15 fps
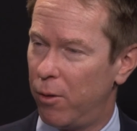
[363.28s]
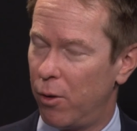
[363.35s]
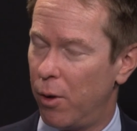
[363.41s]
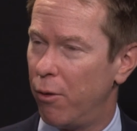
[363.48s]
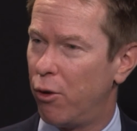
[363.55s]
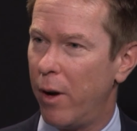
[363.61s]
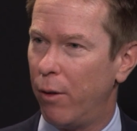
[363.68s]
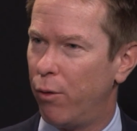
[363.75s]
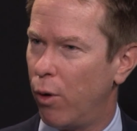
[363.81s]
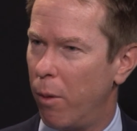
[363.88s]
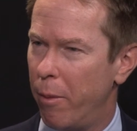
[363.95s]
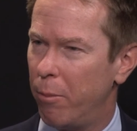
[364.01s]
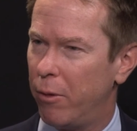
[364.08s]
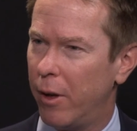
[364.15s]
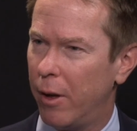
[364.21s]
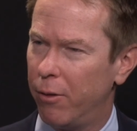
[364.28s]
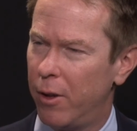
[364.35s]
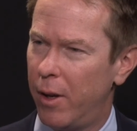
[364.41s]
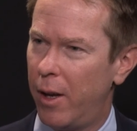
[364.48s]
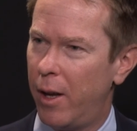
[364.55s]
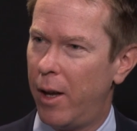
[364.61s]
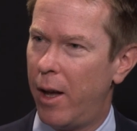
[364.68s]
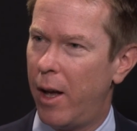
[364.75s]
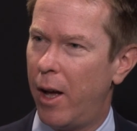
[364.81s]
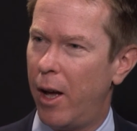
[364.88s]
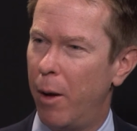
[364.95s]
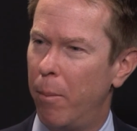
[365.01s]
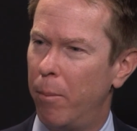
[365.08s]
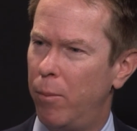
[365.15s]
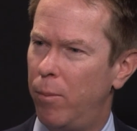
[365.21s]
sort of transform themselves.
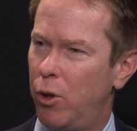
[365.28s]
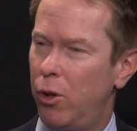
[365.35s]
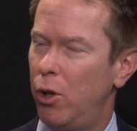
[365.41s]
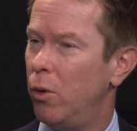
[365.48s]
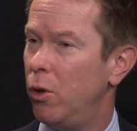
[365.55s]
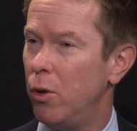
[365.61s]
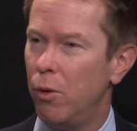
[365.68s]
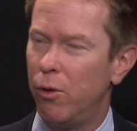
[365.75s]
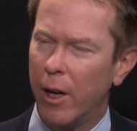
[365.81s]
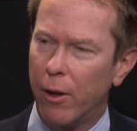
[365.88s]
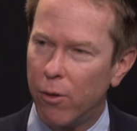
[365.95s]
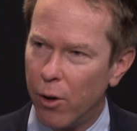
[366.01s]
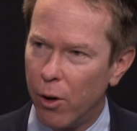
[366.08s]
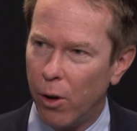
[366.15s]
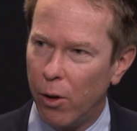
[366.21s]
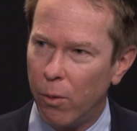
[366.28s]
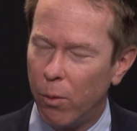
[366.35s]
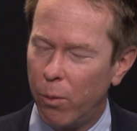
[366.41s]
Do you use external